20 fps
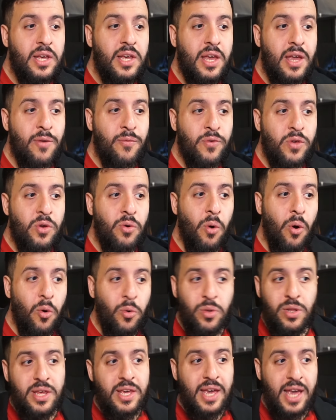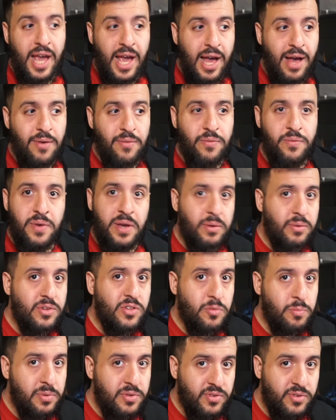If you only have
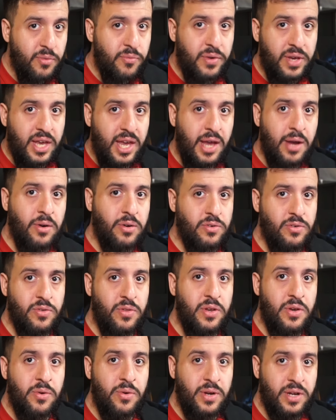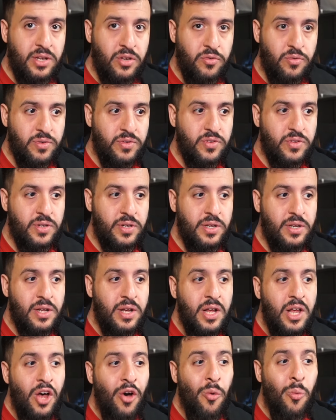very specific characters that you're interested,
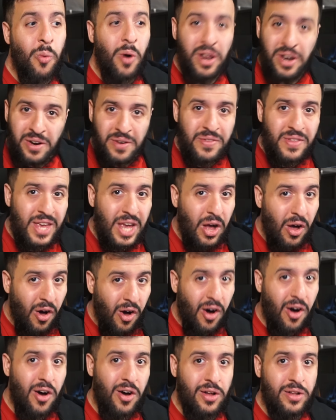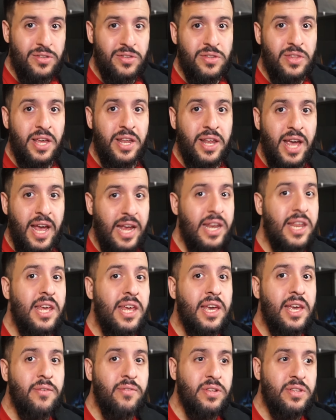what are the odds that
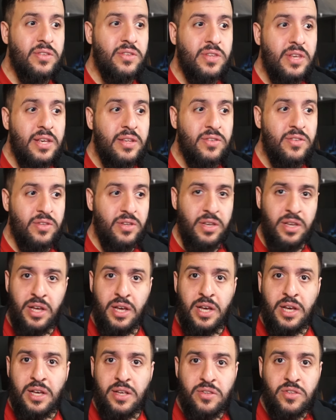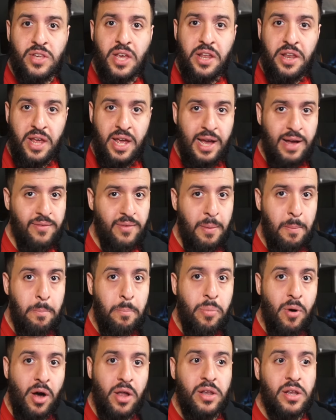any given season is going to have a
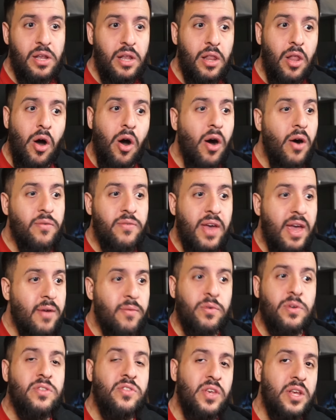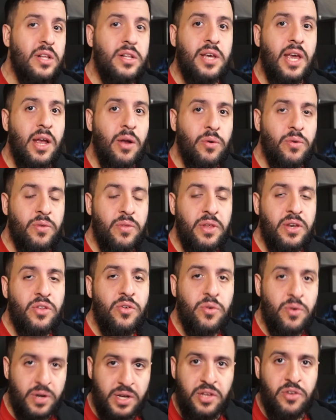bundle of every single character that
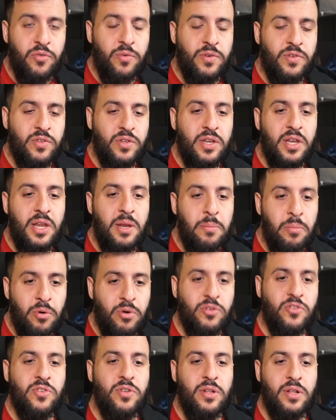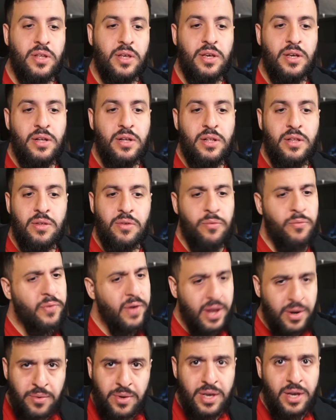you're interested in personally?
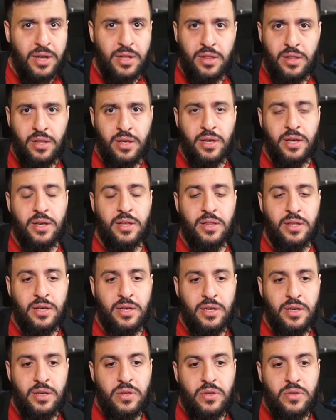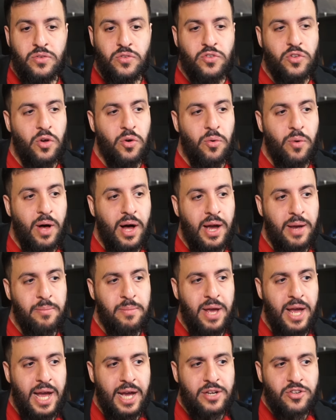Very unlikely. So
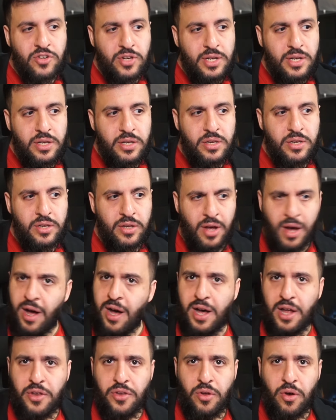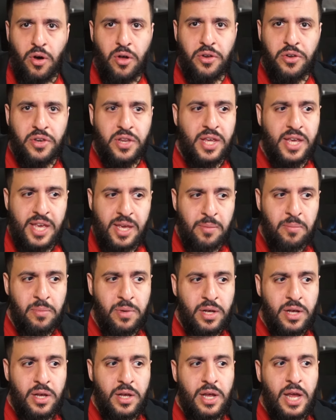I'm actually not on
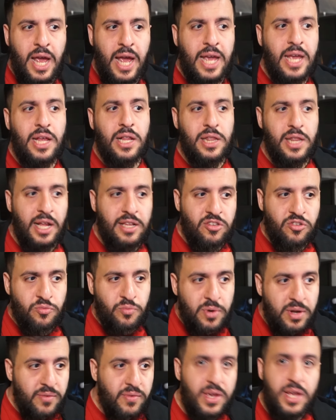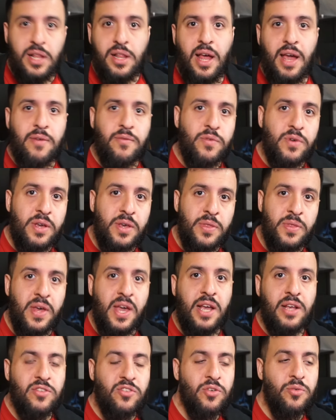team, hey, let's reveal
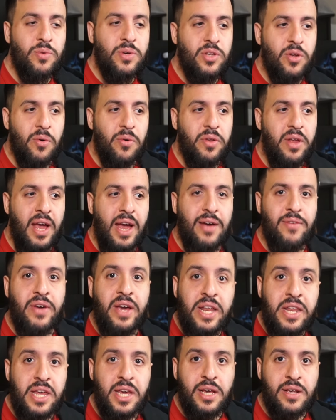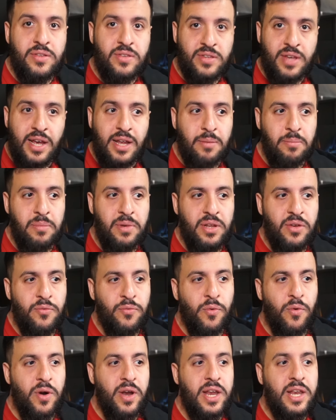everything so we don't have any excitement
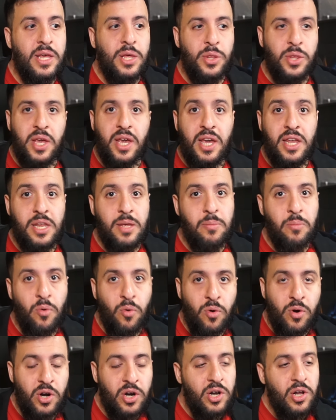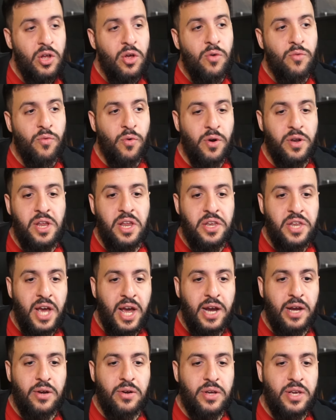for anything anymore for an
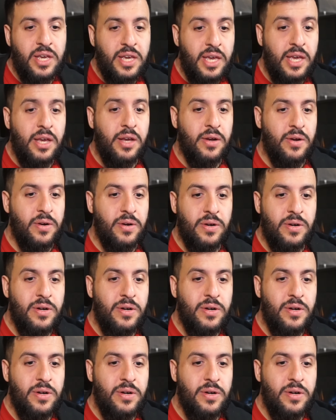entire year.